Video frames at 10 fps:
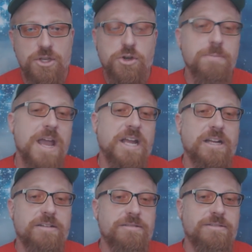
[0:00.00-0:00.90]
You can
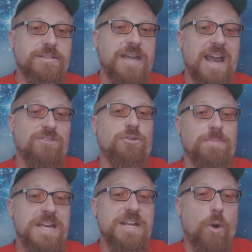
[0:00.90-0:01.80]
make
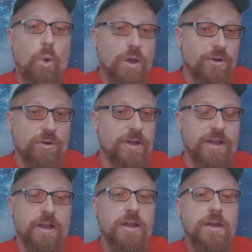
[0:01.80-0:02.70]
castor bean oil
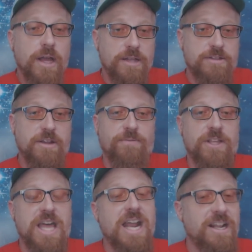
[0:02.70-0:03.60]
and
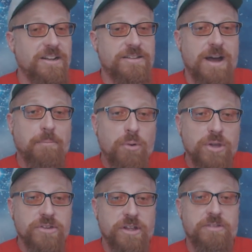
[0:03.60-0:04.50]
stuff like that, and it's not
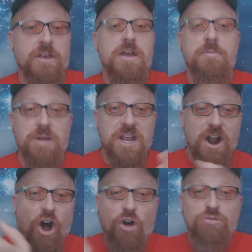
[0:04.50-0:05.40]
poisonous, but it